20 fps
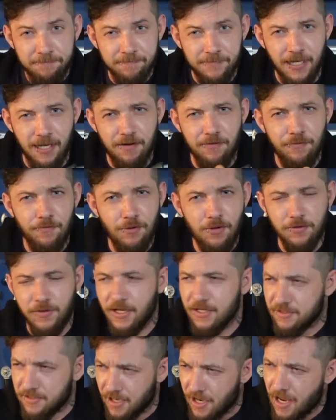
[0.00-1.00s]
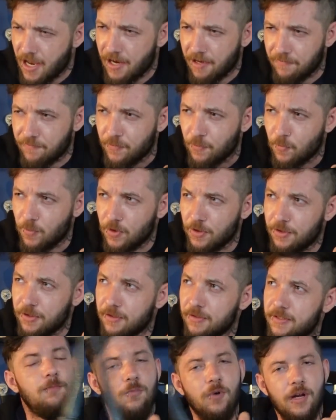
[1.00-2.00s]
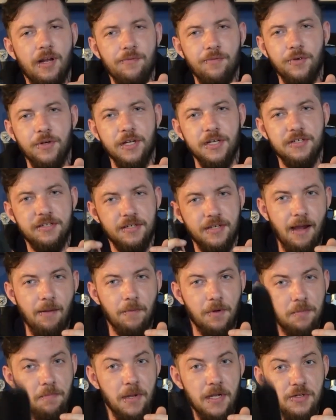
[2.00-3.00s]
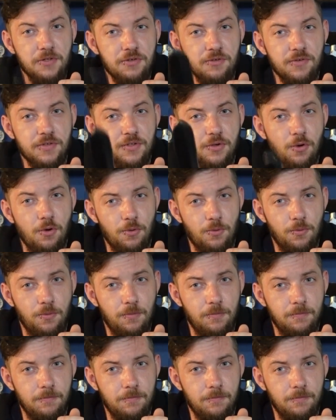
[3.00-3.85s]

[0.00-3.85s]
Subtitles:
Dagger frog, that's a hell of a word. Whatever it is, I'm going to make sure it's cool.